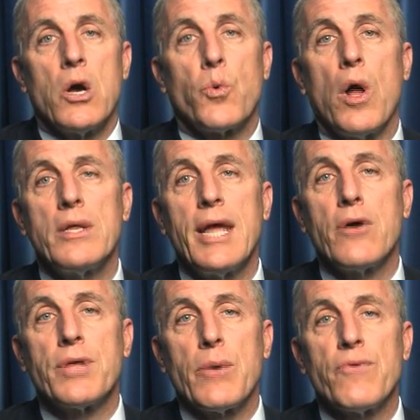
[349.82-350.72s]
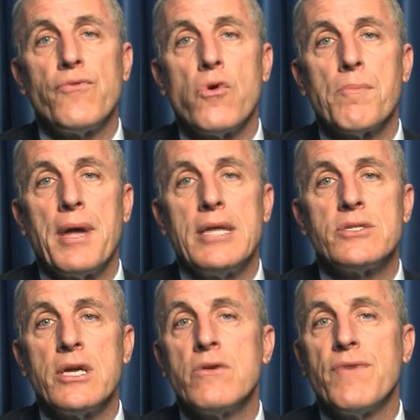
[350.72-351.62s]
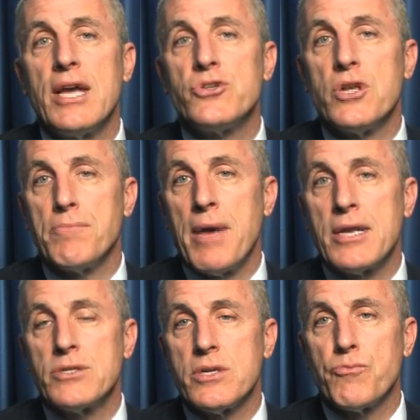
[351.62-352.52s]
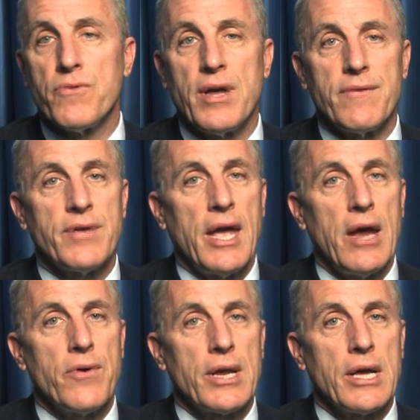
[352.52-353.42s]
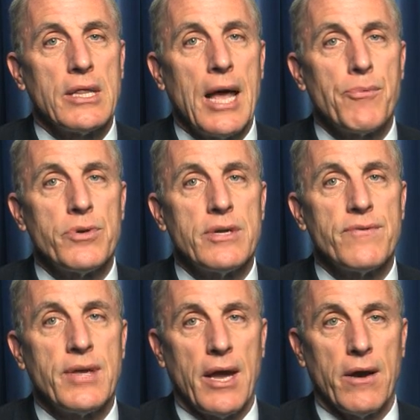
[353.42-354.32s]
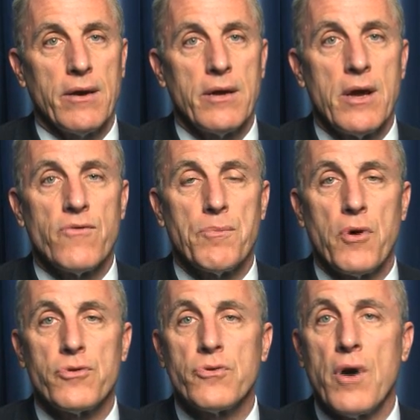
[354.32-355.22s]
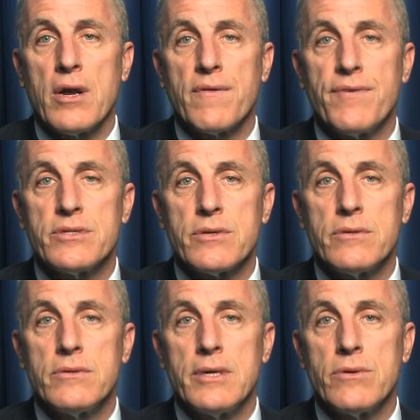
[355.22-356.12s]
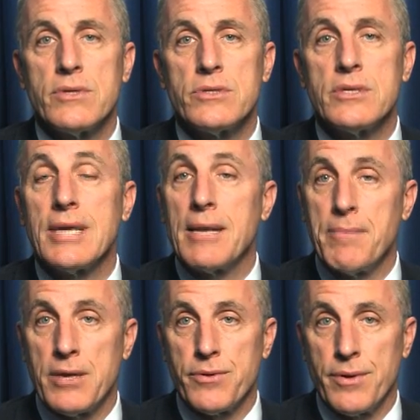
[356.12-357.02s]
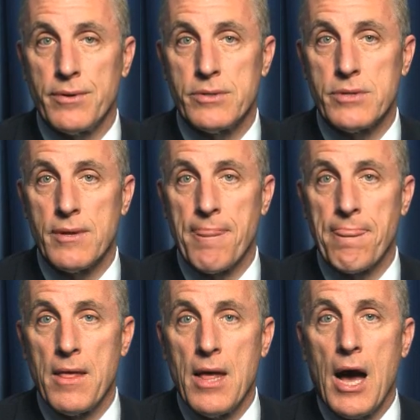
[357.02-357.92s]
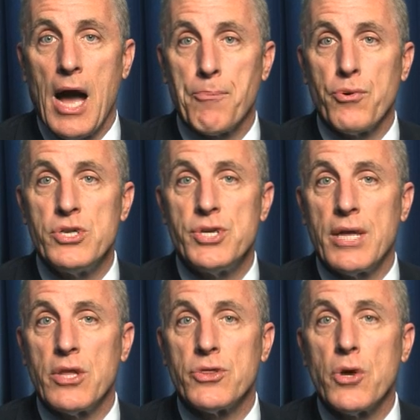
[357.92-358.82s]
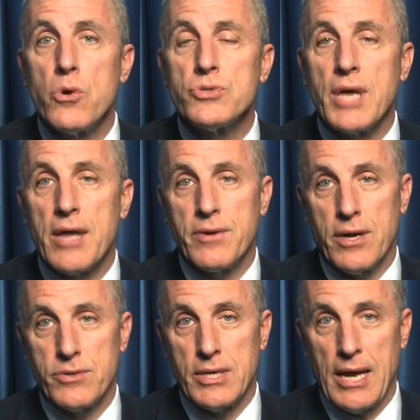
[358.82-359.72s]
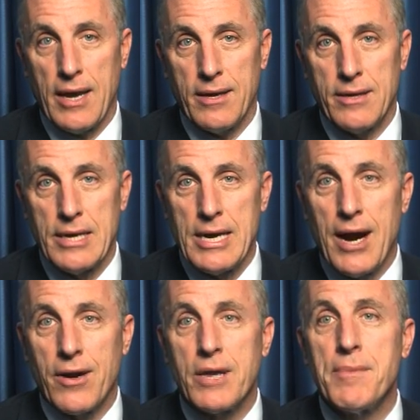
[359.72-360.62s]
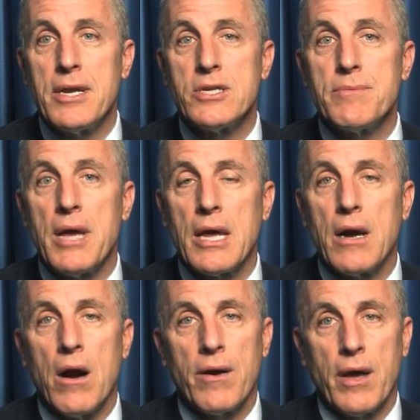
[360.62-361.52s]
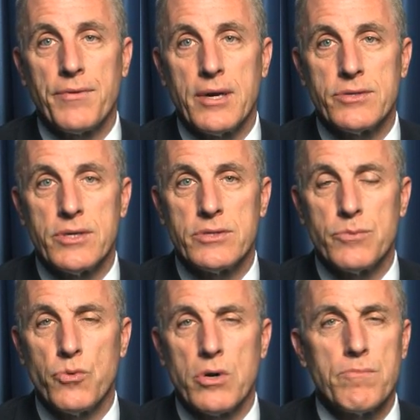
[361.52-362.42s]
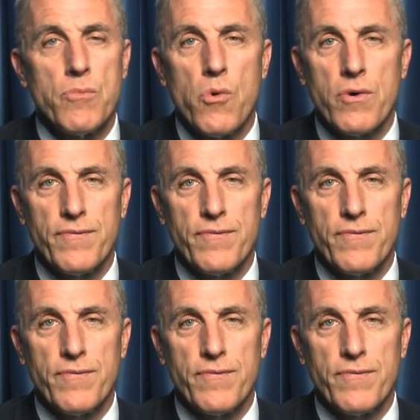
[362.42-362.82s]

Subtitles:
Quality healthcare reform means innovation in medicine, preventive care, and collaborative care for both chronic physical illnesses and mental illness. I appreciate that those gathered here today are committed to making our healthcare system work more